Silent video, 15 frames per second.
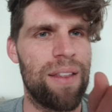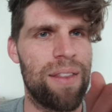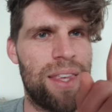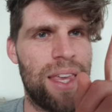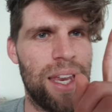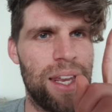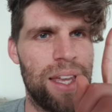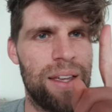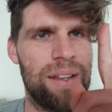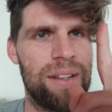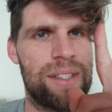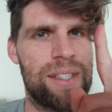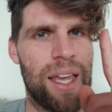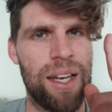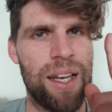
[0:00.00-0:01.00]
getting
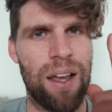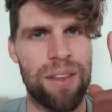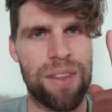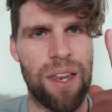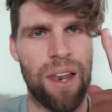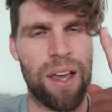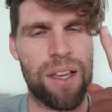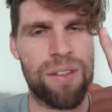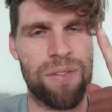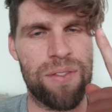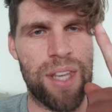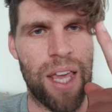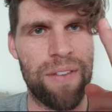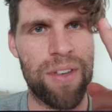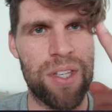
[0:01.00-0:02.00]
say like the likes of
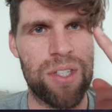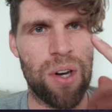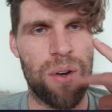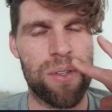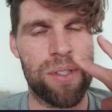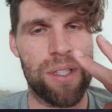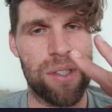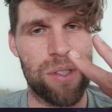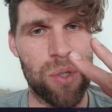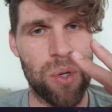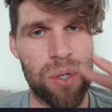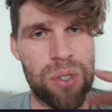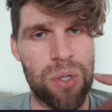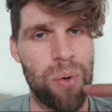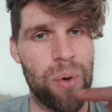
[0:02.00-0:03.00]
Davy Jones and
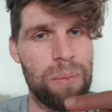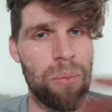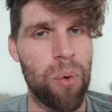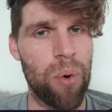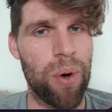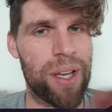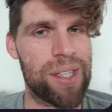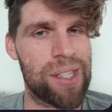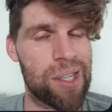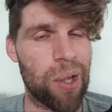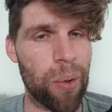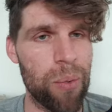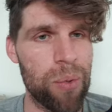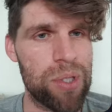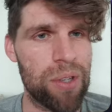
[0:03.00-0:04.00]
Zurg, who are more
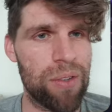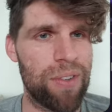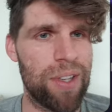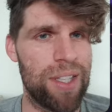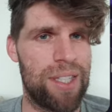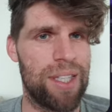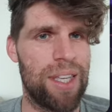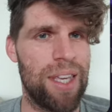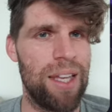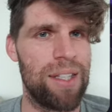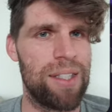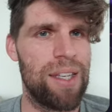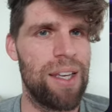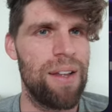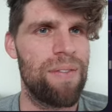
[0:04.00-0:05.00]
exclusively to
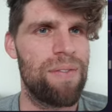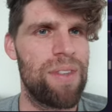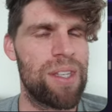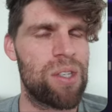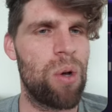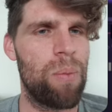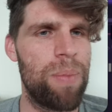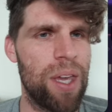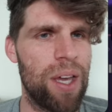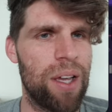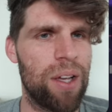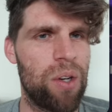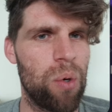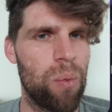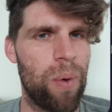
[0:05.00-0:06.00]
get, this could be a
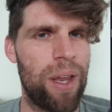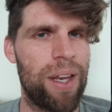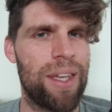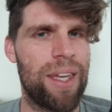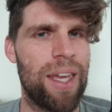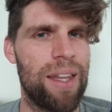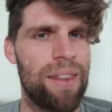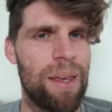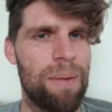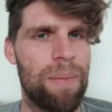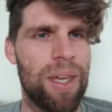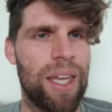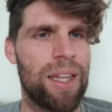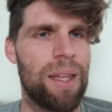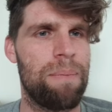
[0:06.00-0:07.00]
good way to get them
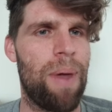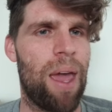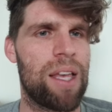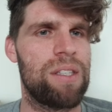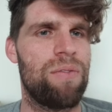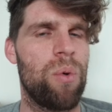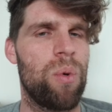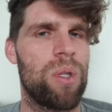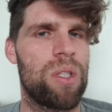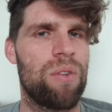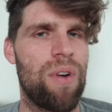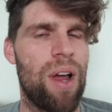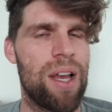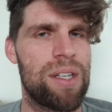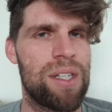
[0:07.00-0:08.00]
and get them max if you wanted to
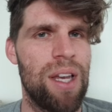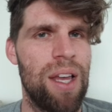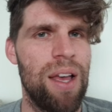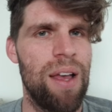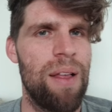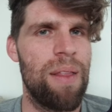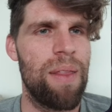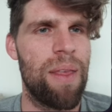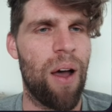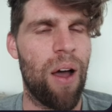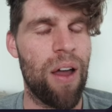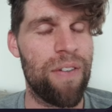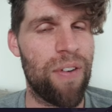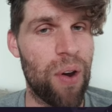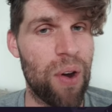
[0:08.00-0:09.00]
rush.
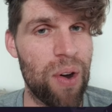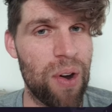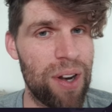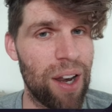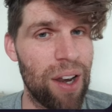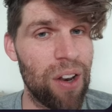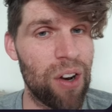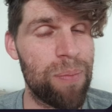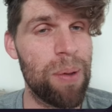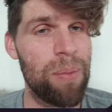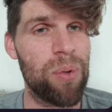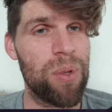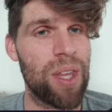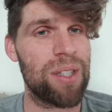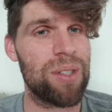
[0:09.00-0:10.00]
I've heard a lot of
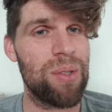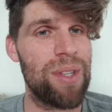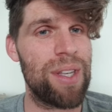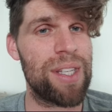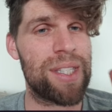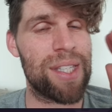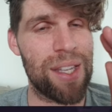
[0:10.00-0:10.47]
people that do this,